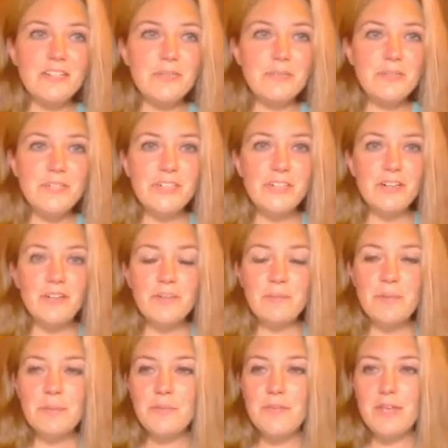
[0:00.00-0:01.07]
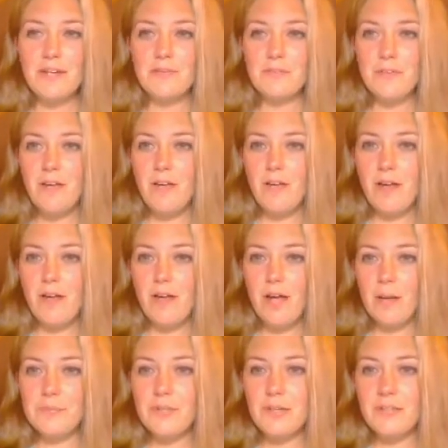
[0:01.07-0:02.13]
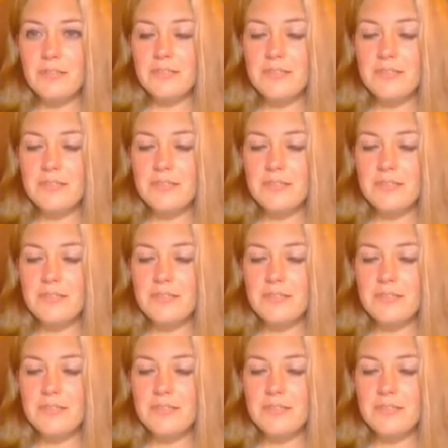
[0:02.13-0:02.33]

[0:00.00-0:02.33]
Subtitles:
I appreciate all the people that have hopped on